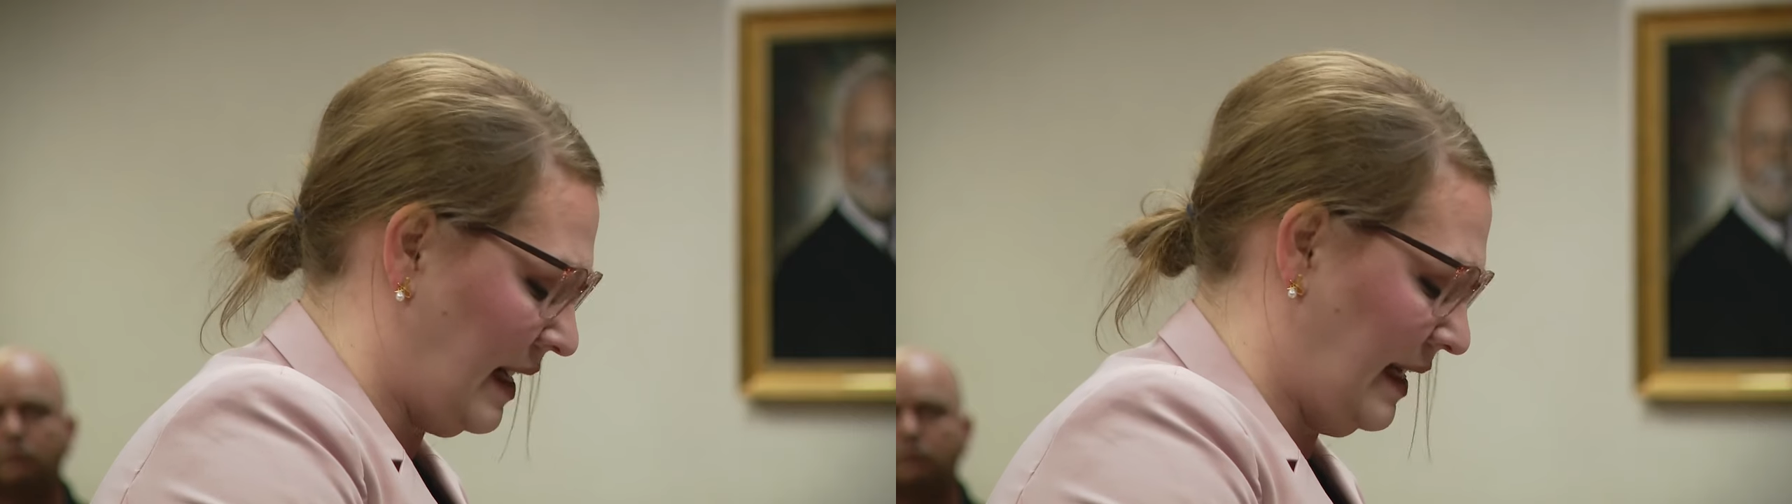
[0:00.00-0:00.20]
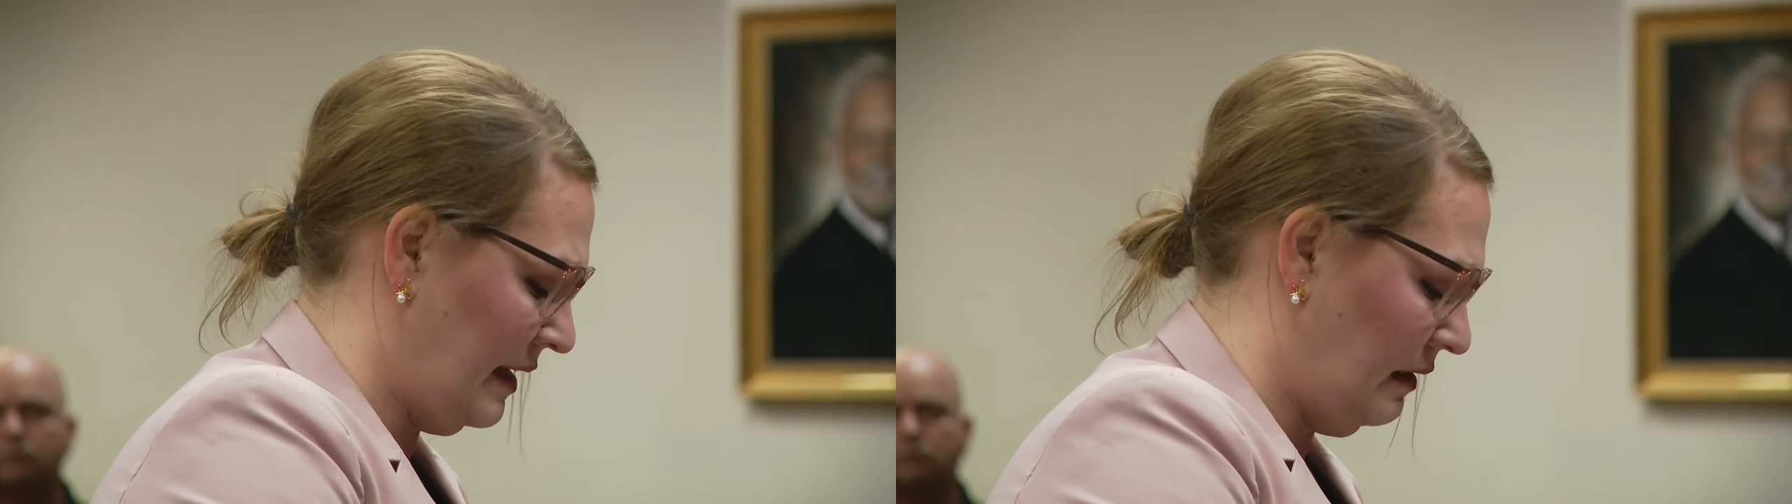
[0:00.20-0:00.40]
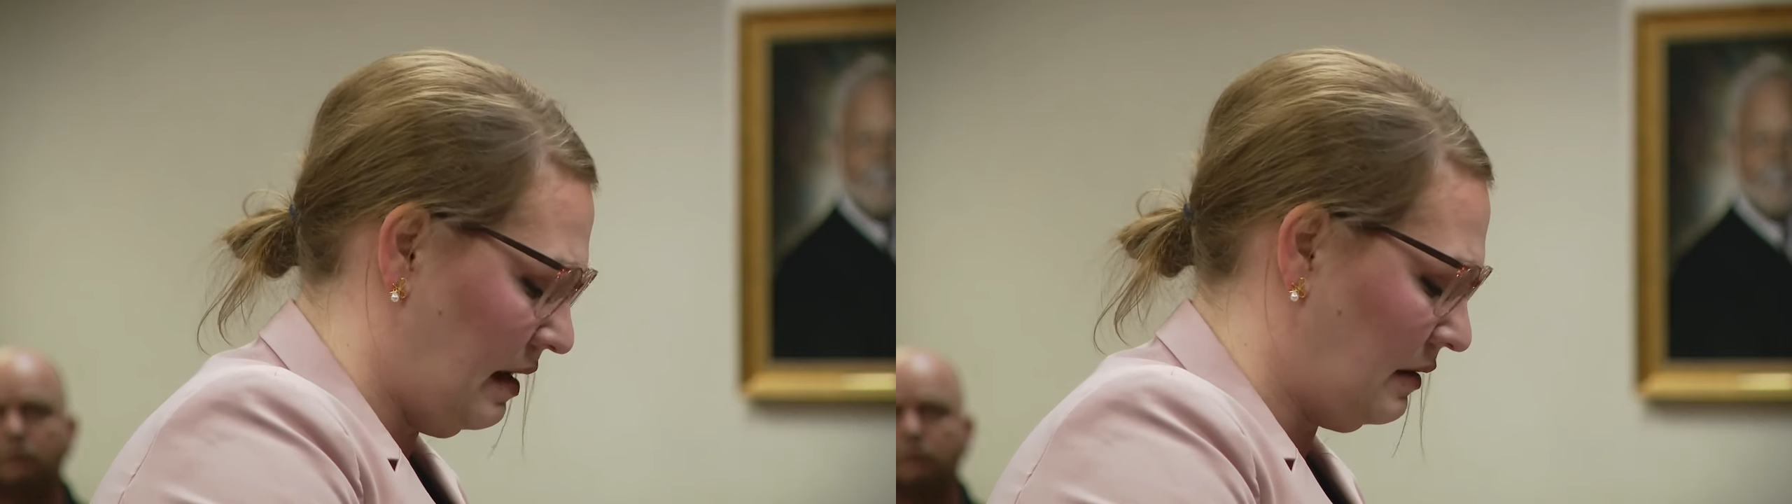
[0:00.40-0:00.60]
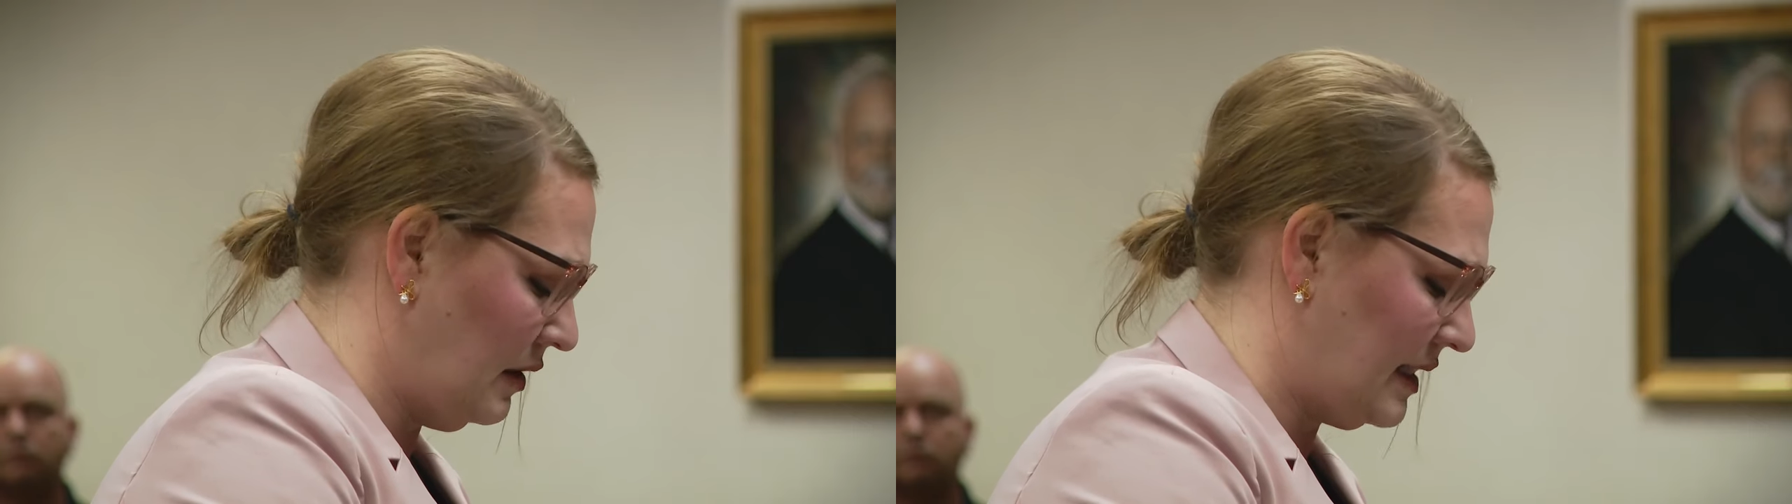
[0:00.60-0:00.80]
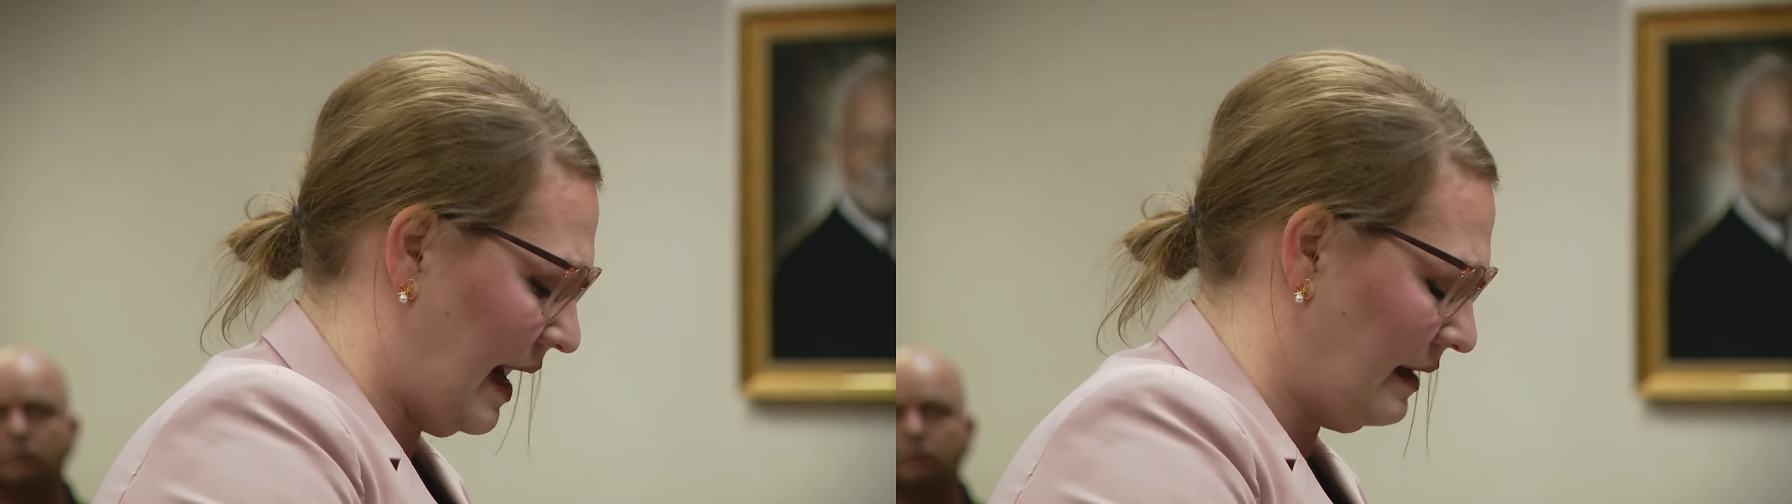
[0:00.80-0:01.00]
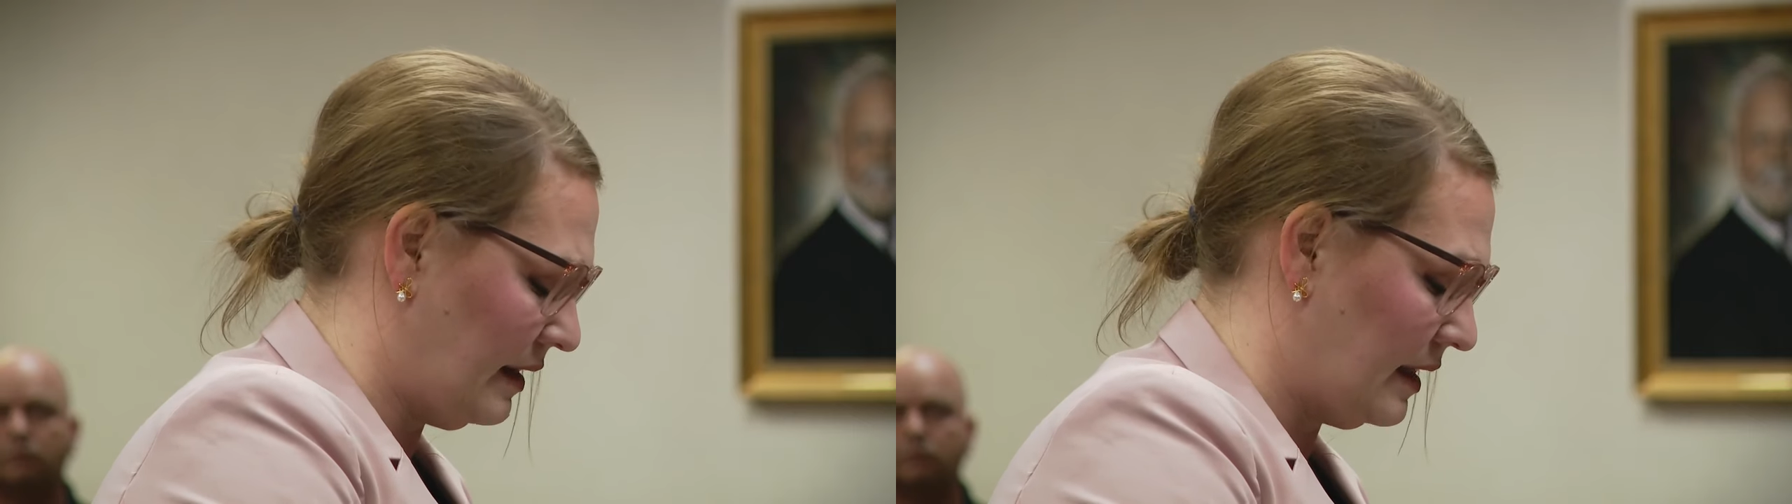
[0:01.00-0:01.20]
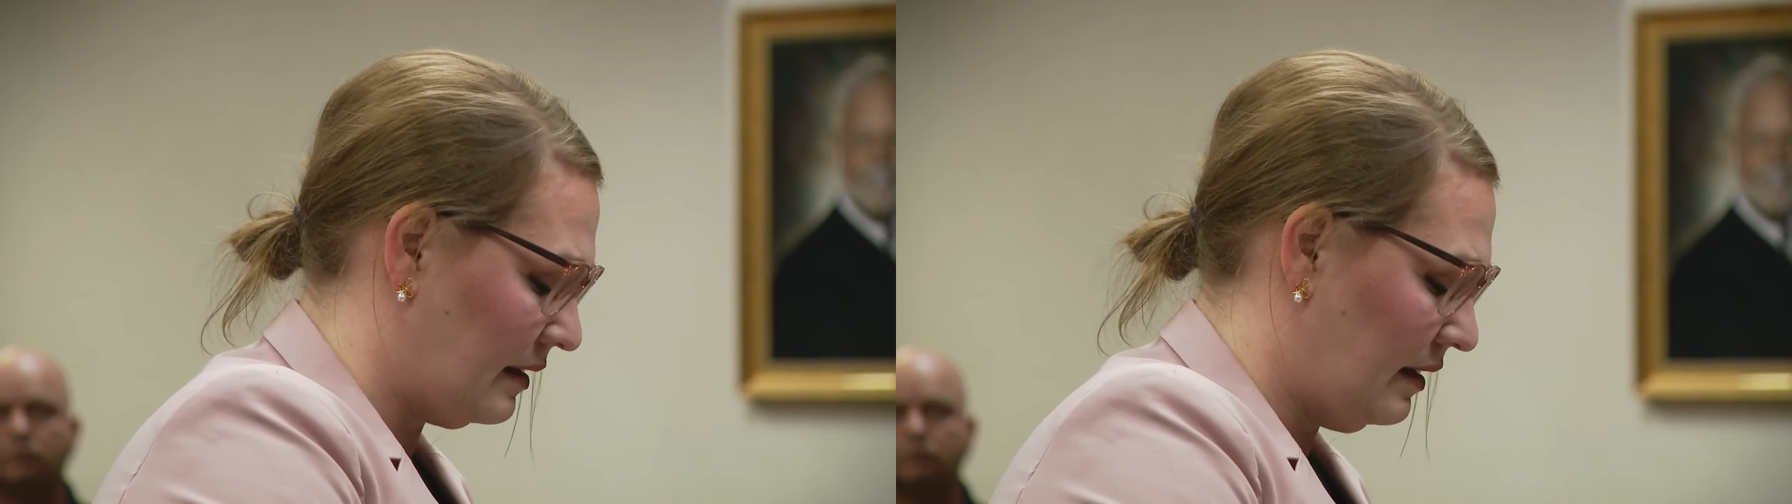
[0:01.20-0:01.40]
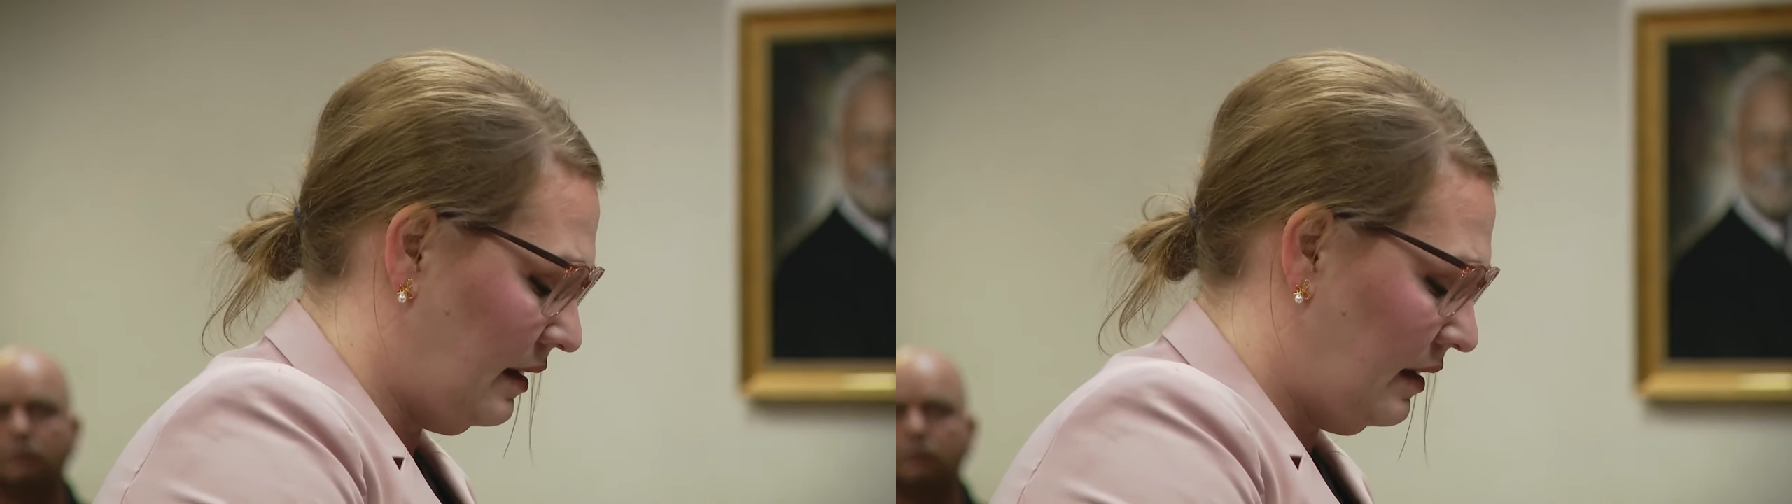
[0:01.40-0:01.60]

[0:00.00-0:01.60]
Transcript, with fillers: to kill Uncle Tyler?